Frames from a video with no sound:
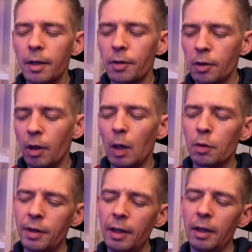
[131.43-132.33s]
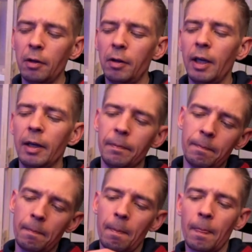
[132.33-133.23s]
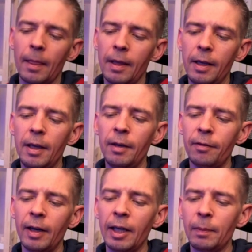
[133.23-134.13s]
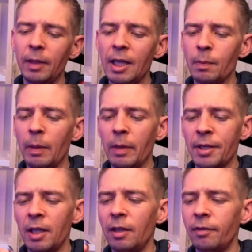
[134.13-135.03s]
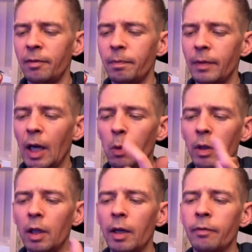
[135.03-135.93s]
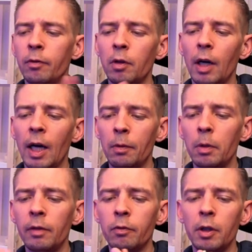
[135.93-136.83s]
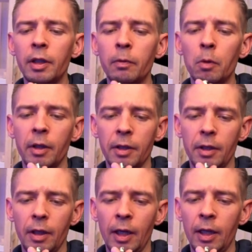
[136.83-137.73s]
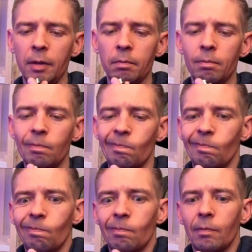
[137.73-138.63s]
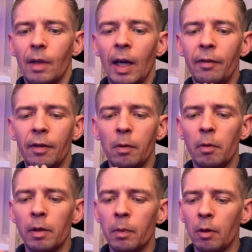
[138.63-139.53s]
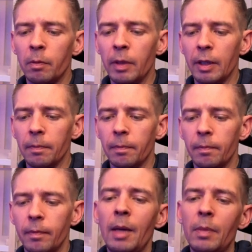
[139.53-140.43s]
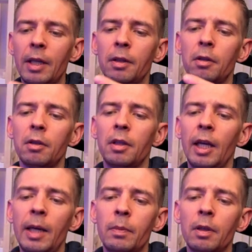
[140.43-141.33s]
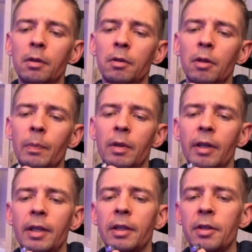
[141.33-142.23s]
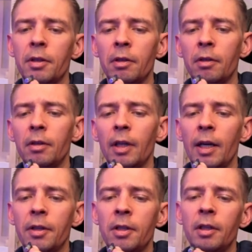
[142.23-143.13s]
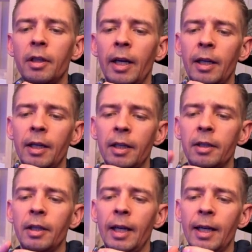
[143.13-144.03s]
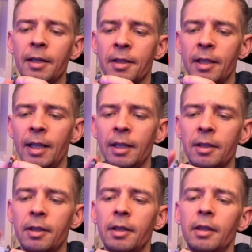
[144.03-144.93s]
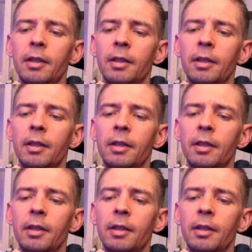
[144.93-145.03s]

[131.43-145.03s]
So I was thinking, okay, if I replace by myself, I will avoid the warranty and everything will be on me. I might not able to operate this drone until I get the exact